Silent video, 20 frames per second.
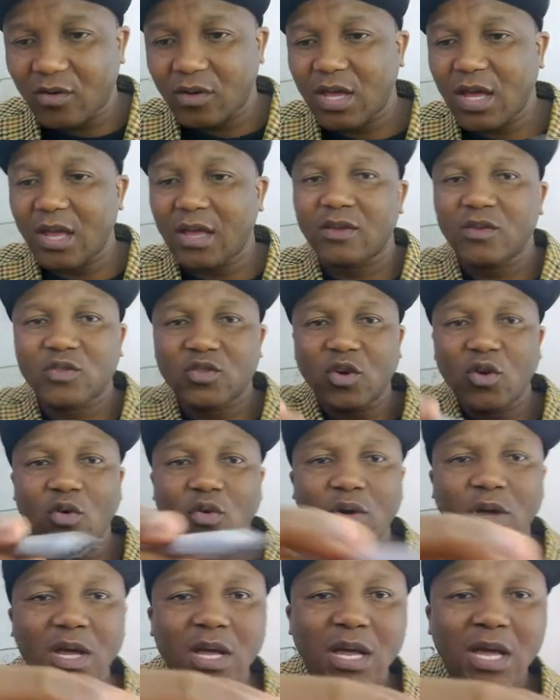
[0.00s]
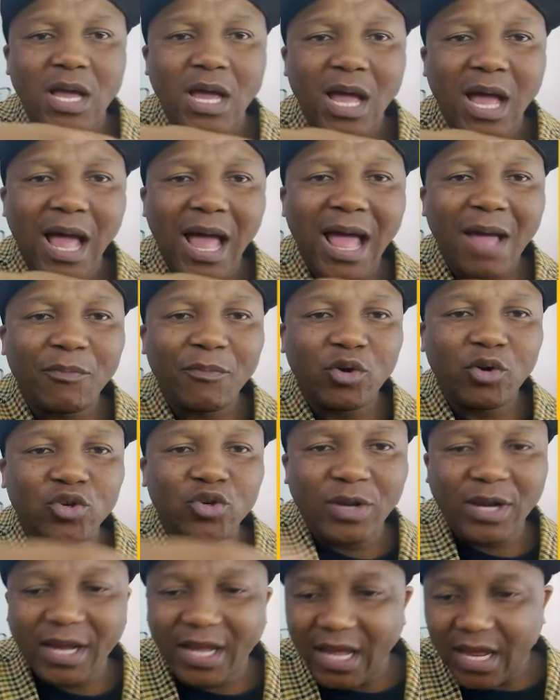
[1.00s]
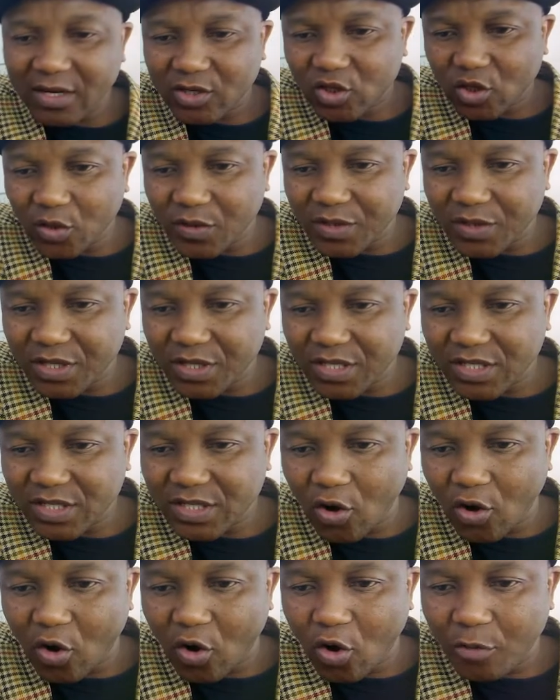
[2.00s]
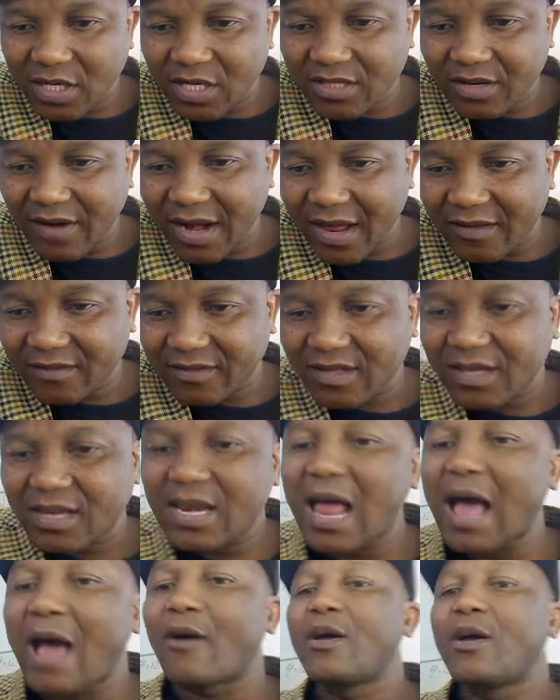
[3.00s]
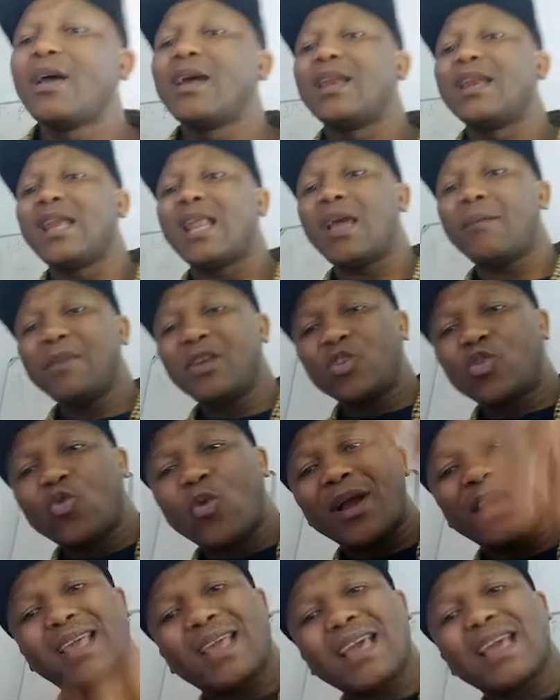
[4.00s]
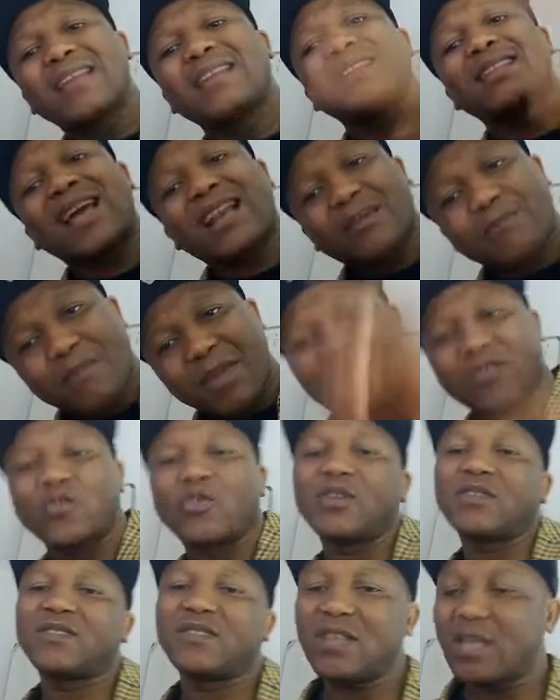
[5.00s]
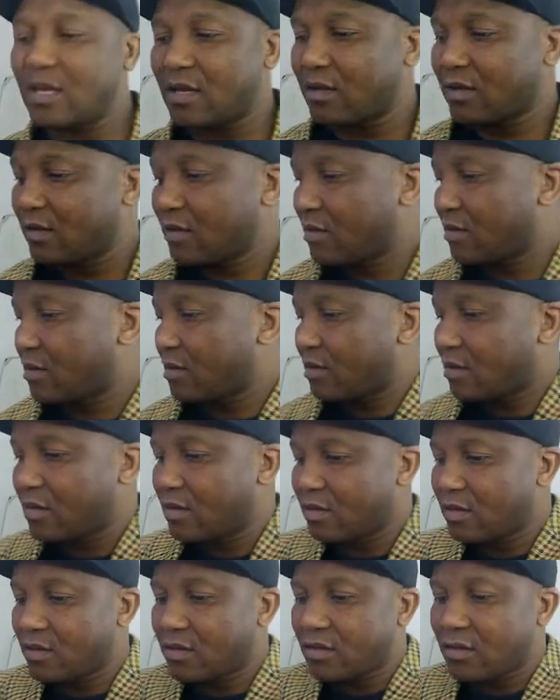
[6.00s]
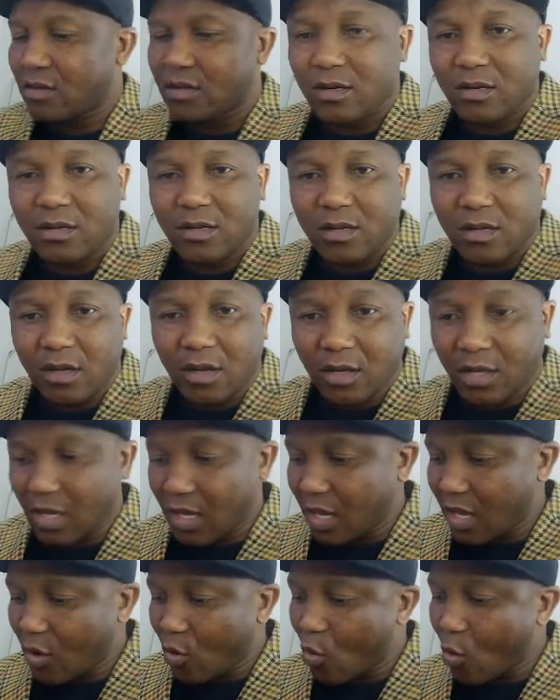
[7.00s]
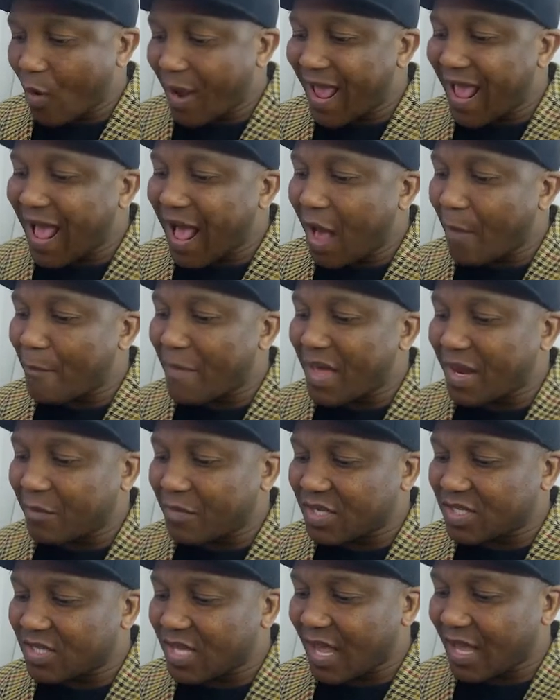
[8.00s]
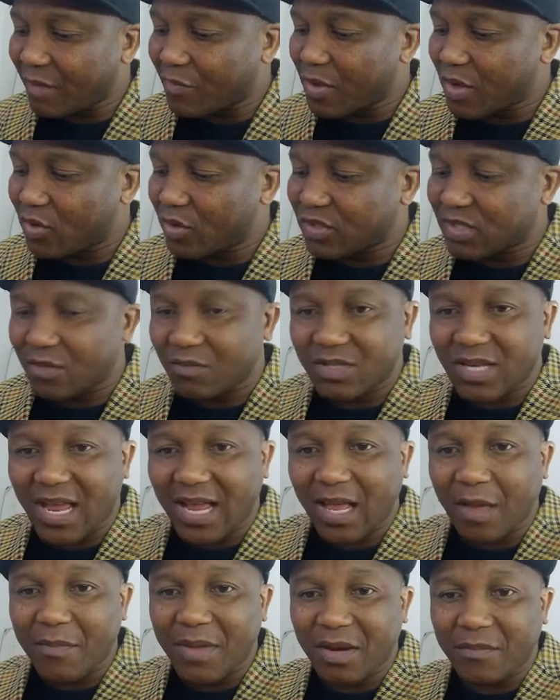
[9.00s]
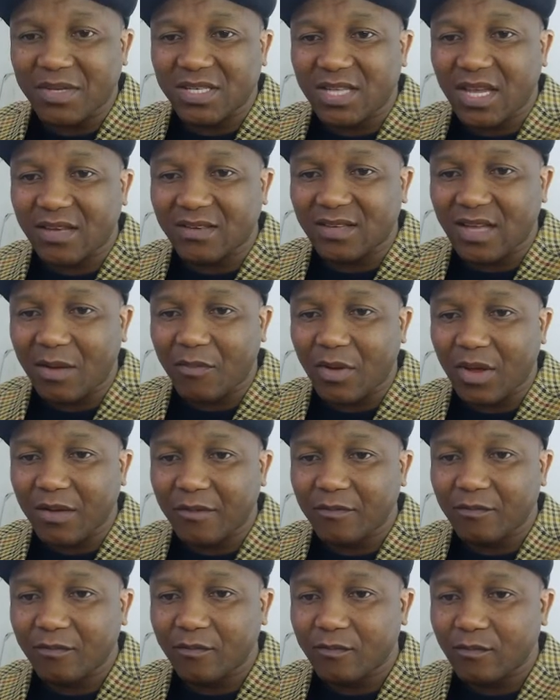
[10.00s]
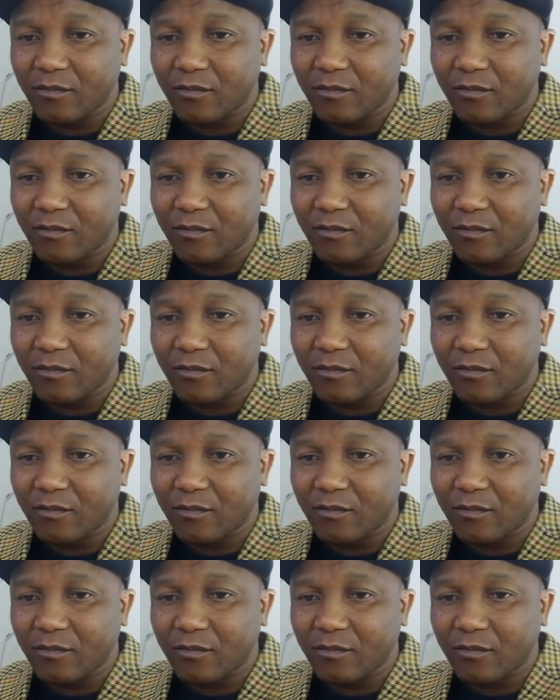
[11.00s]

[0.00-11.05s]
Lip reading: Okay, so I'm gonna do it again. So this option is the right answer. Now let me do again that method and see. Okay, where I made a mistake, because it seems like I made a mistake somewhere.